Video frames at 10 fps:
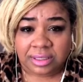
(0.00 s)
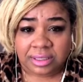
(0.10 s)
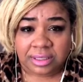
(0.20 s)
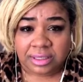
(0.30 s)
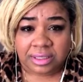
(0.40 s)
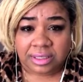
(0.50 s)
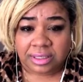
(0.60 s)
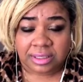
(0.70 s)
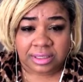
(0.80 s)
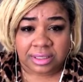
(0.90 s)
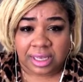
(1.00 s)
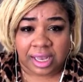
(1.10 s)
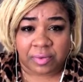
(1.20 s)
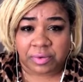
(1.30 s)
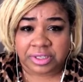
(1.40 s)
Yeah. And
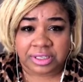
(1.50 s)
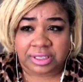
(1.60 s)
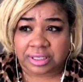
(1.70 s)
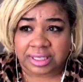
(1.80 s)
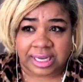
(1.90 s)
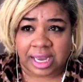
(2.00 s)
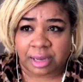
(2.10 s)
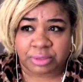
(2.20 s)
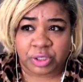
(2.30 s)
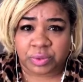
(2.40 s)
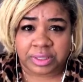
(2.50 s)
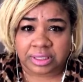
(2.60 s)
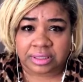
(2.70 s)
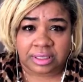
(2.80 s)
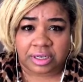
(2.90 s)
we're just looking up to it,
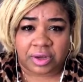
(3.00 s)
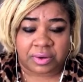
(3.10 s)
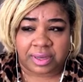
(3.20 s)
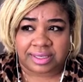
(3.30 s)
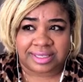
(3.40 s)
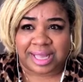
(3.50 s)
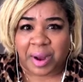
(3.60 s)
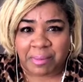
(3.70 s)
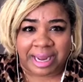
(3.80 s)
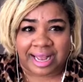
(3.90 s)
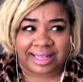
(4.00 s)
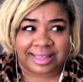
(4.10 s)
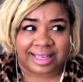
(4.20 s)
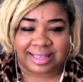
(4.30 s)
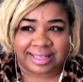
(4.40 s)
you know, and just like, oh my God,
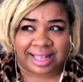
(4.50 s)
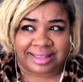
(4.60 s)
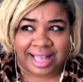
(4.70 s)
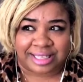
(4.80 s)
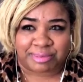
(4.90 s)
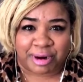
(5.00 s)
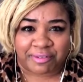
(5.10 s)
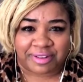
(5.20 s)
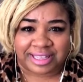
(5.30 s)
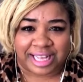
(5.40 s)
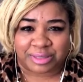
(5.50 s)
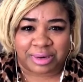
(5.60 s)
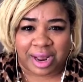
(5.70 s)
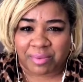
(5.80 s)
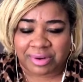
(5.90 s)
they, that, that's perfect. That's what I want.